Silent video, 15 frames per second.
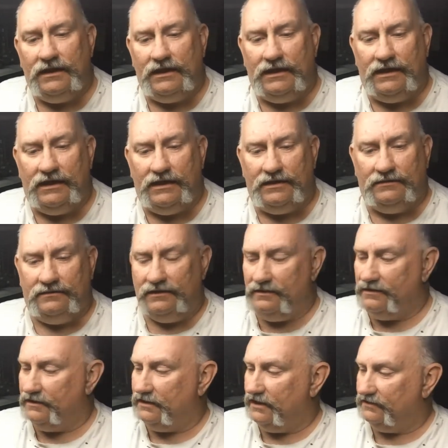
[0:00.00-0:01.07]
and
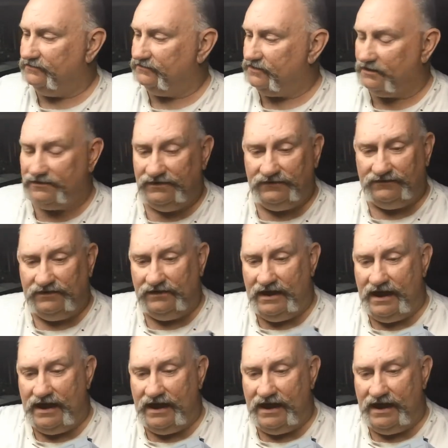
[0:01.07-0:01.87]
then I stuck this in